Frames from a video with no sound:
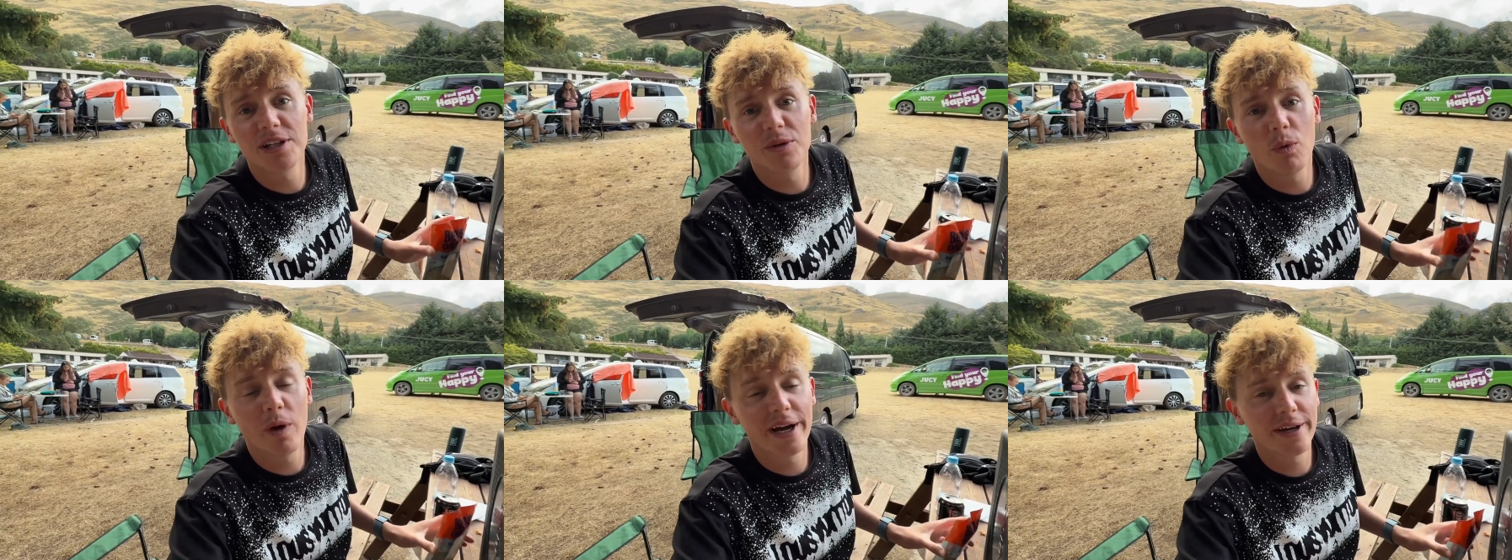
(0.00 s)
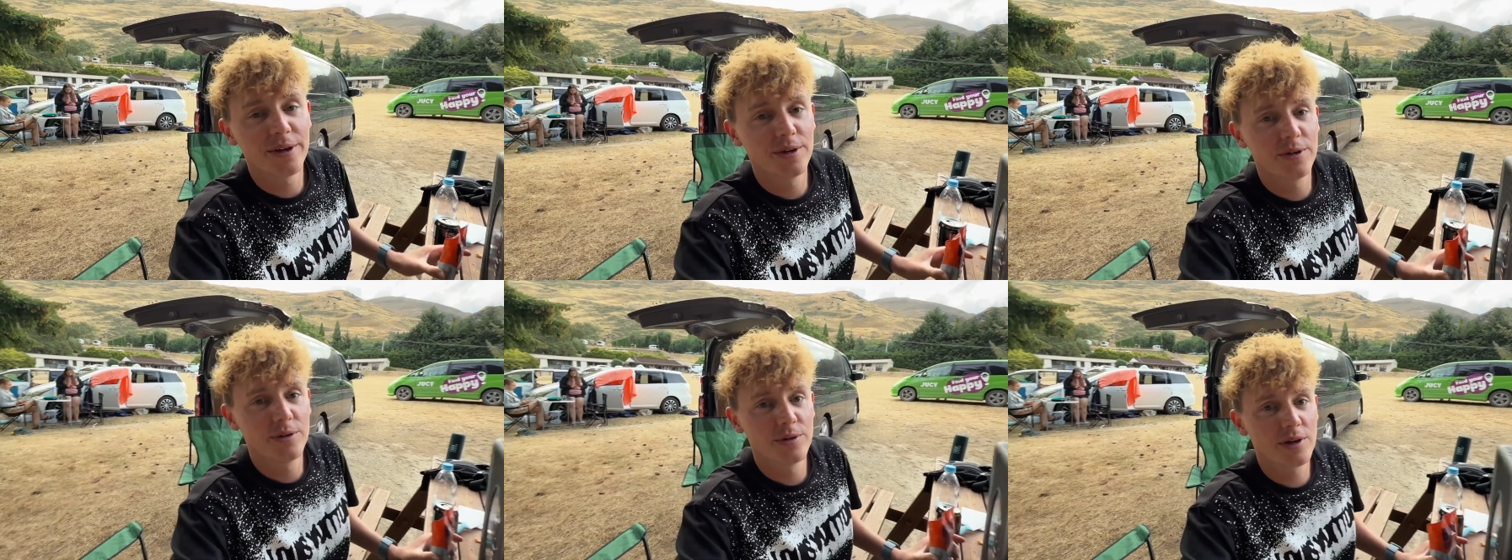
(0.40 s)

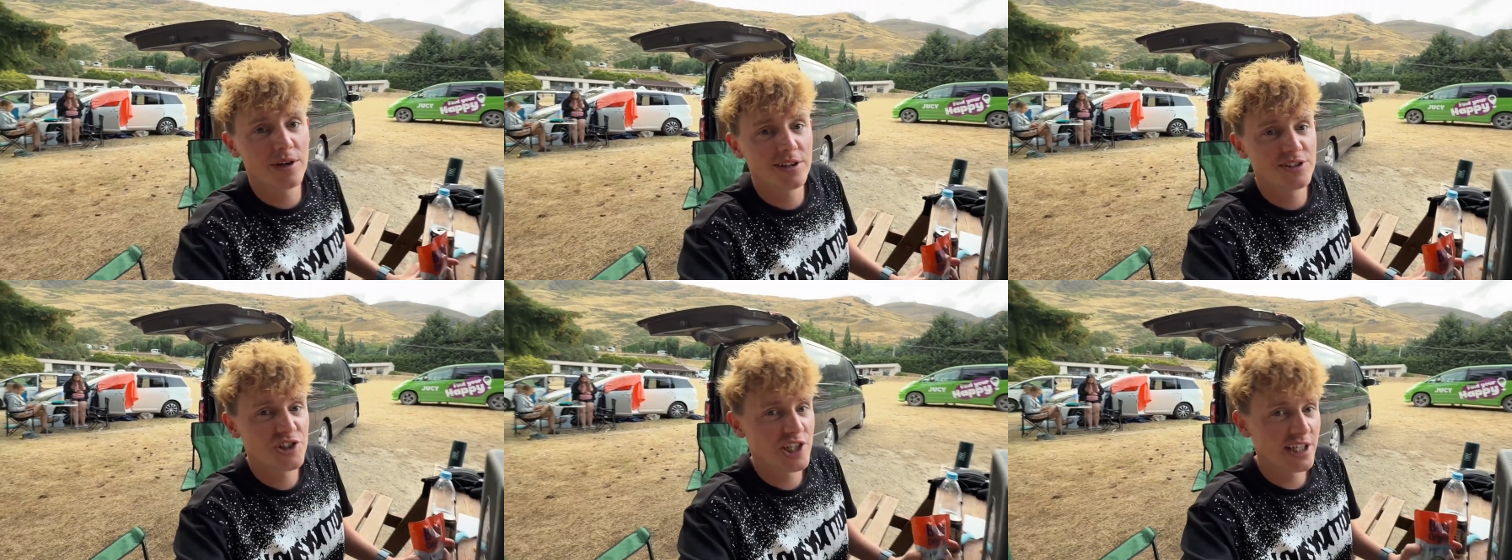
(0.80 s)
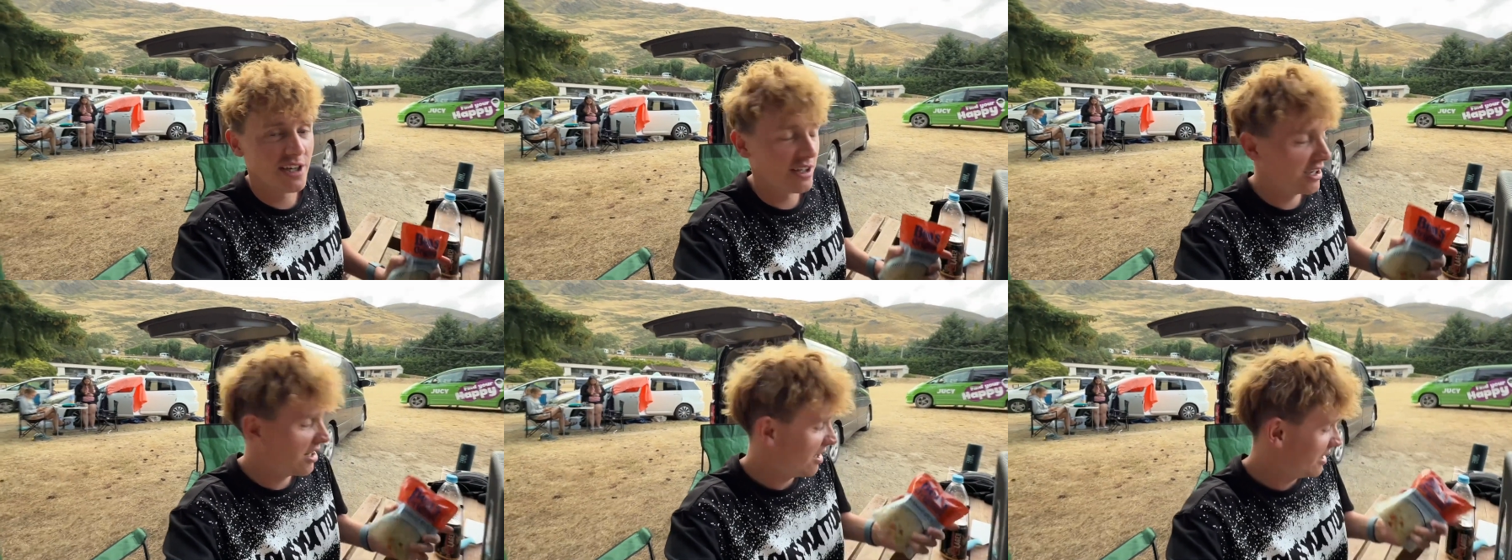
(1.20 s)
Wagyu chili
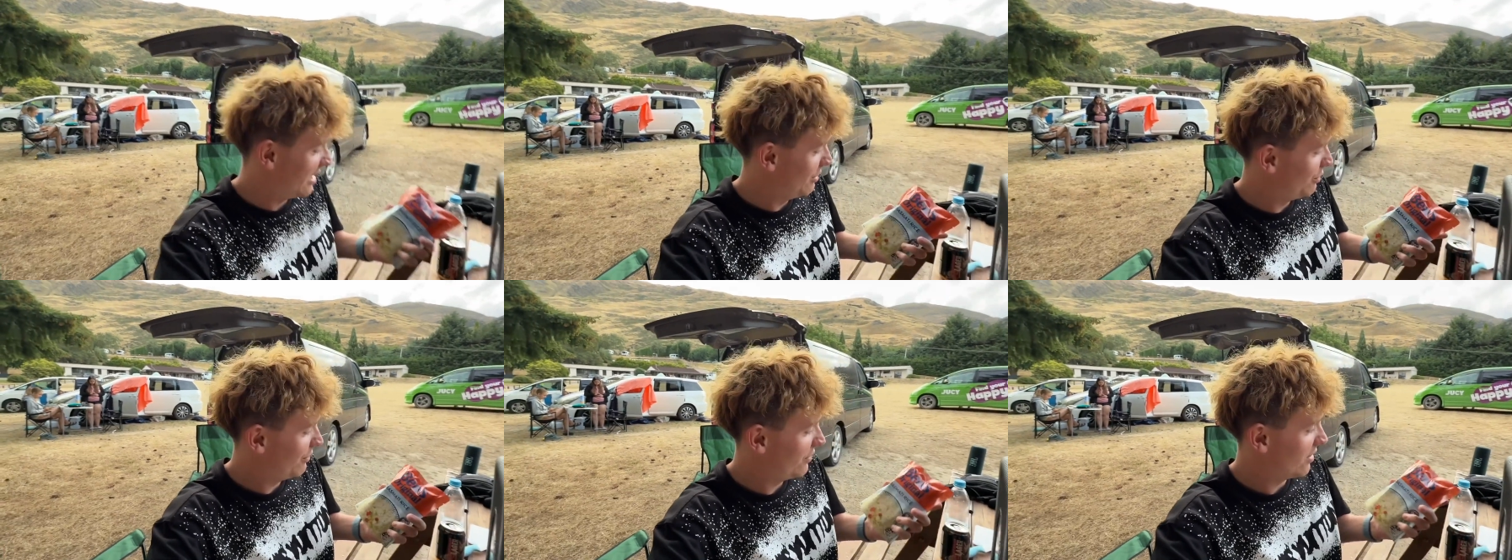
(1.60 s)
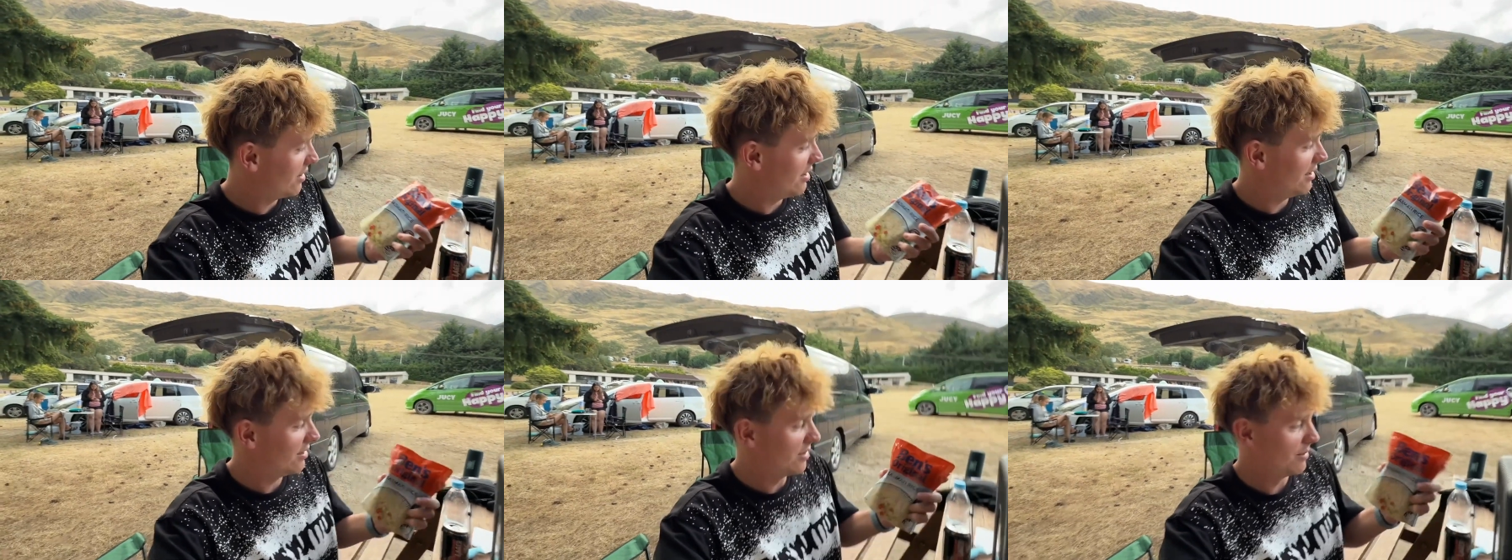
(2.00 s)
con carne, we've
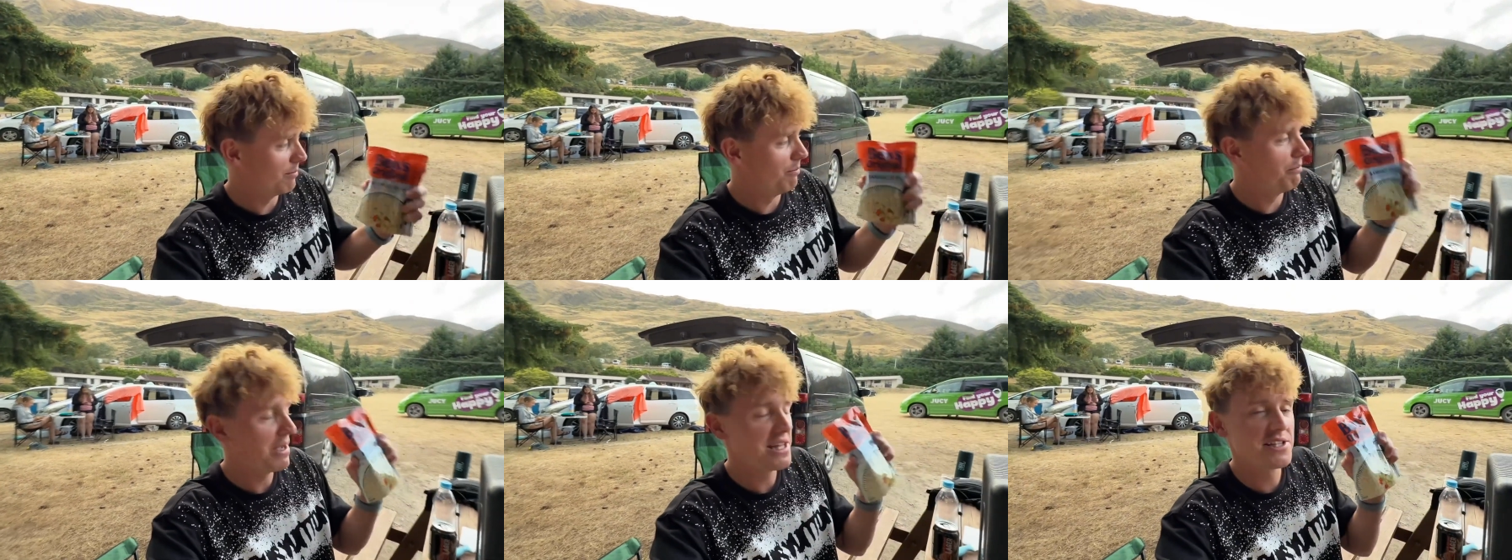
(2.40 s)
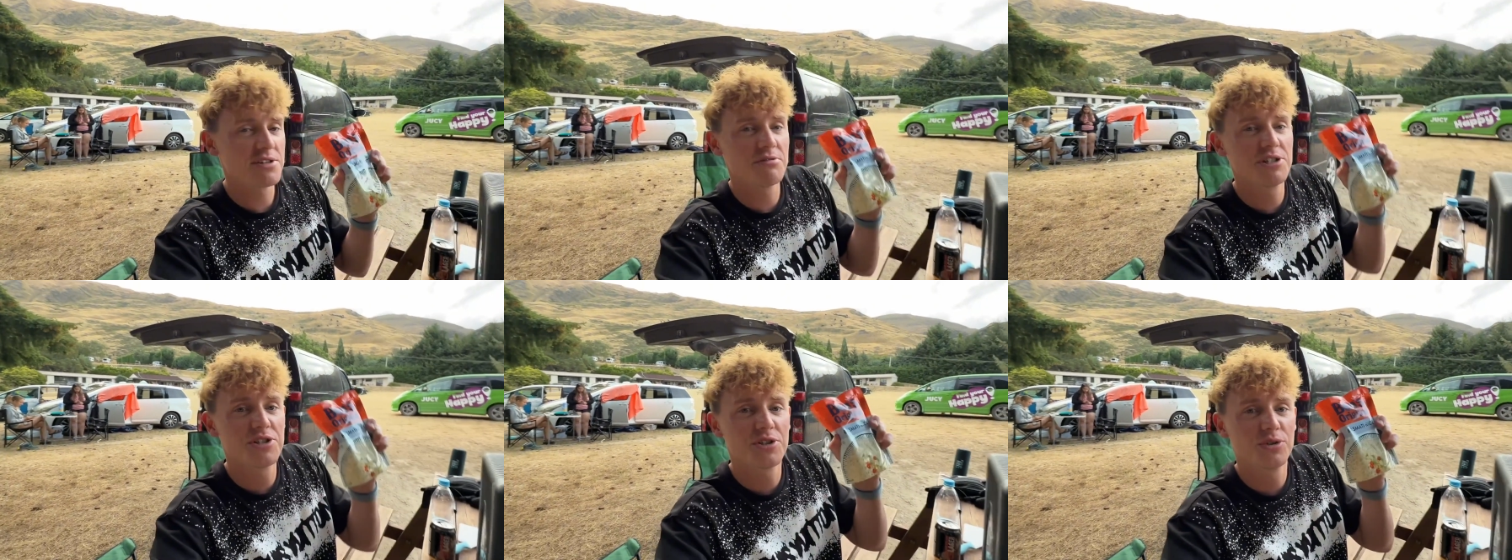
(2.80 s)
got Ben's
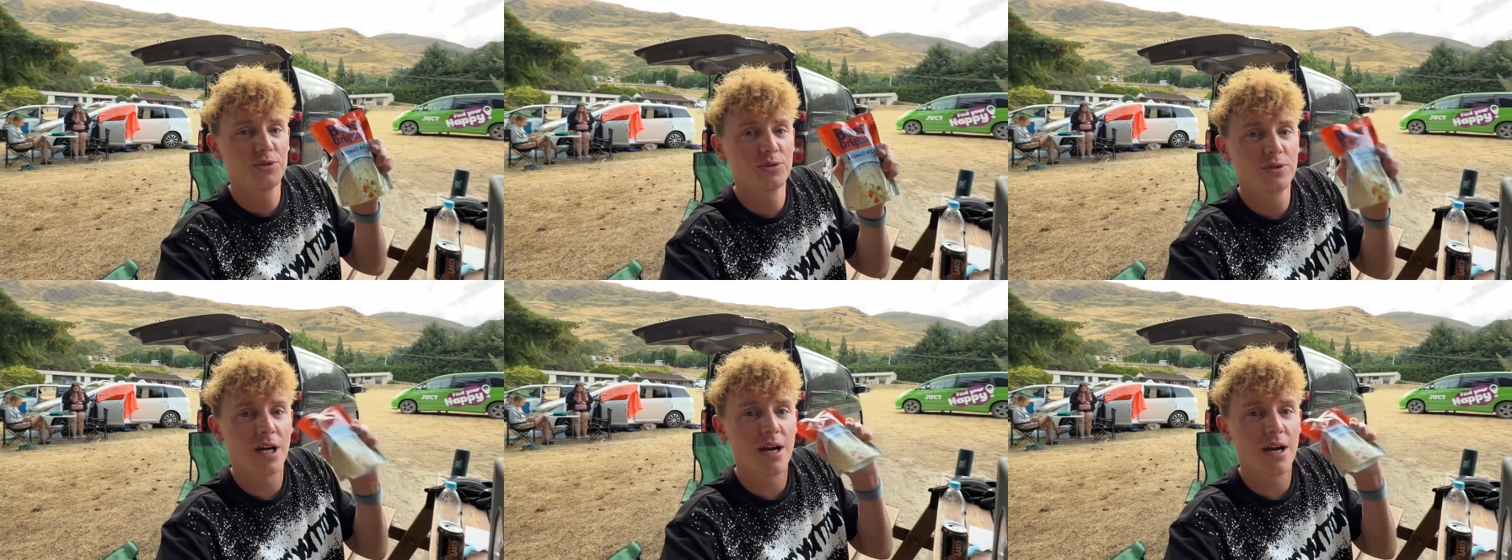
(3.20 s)
original